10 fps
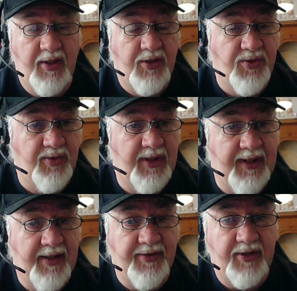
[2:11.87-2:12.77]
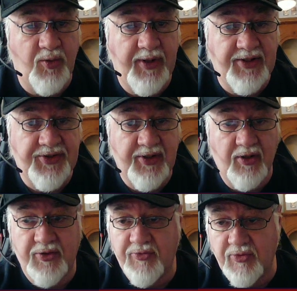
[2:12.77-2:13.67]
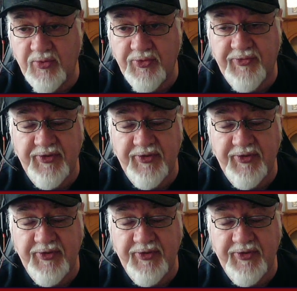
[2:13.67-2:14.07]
you can get the quick start rules for